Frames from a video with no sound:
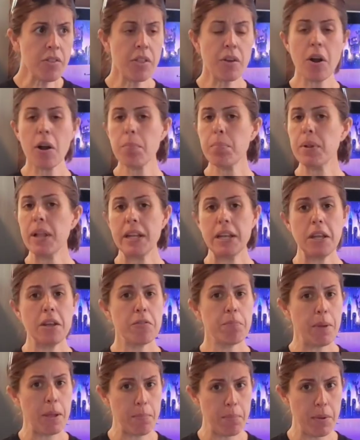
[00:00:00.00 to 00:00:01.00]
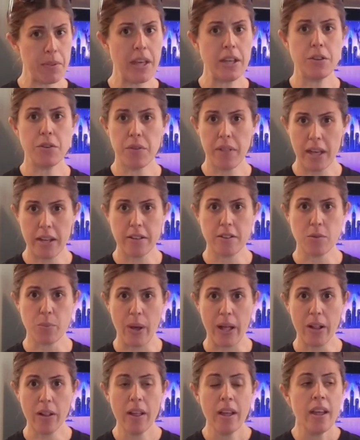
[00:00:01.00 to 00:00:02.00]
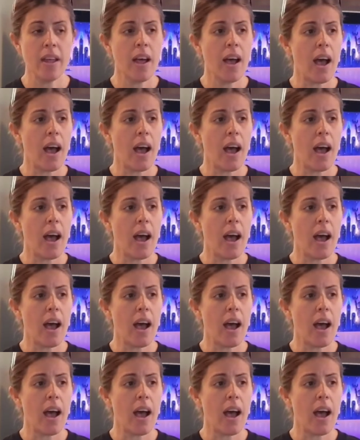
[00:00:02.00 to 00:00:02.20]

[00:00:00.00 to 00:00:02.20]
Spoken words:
There are plenty of people that do that as well.